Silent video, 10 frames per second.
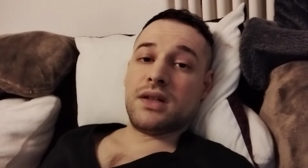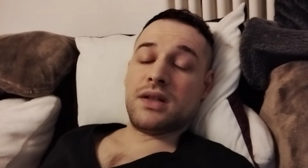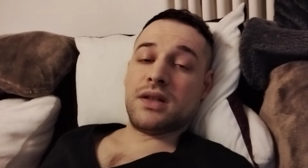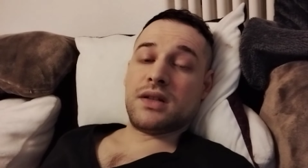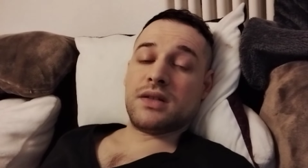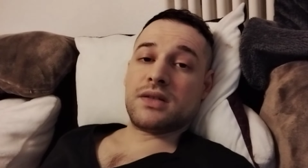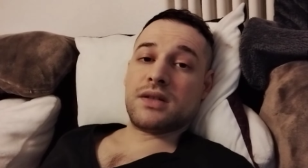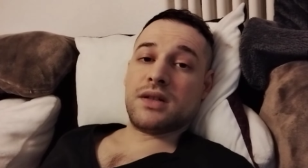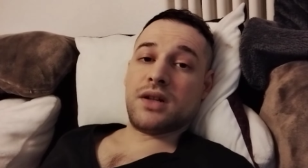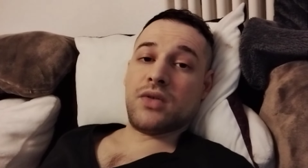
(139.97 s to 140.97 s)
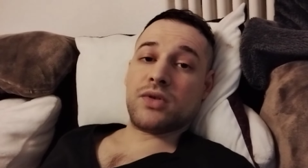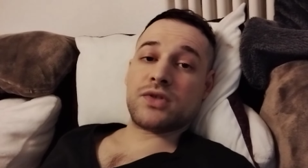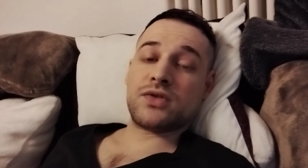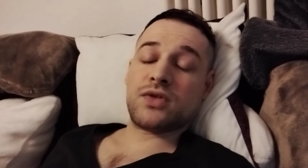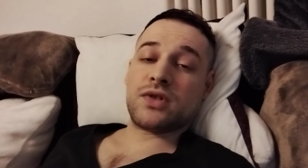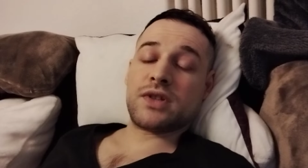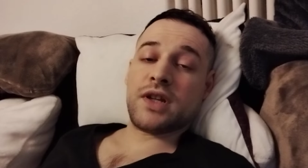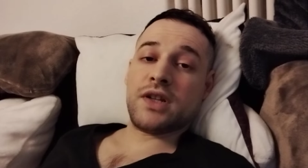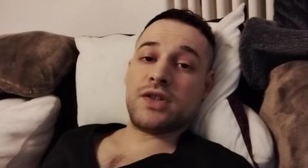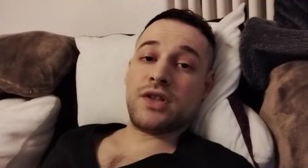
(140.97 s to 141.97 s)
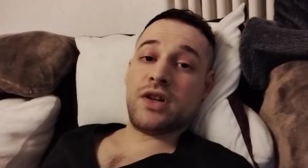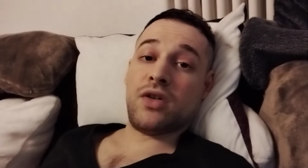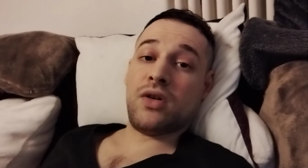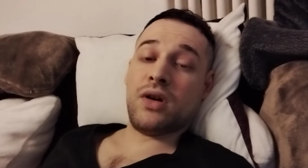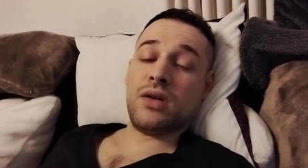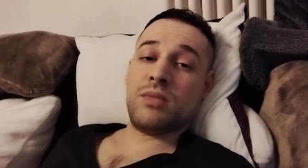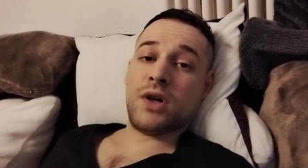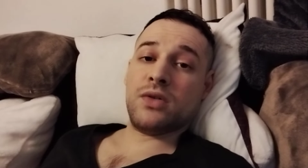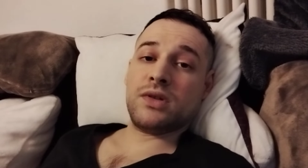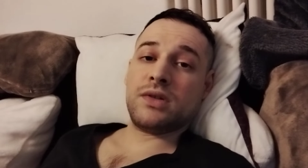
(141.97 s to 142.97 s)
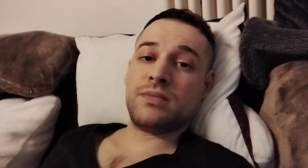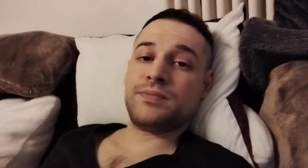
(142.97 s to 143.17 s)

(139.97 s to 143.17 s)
That is our source energy all about.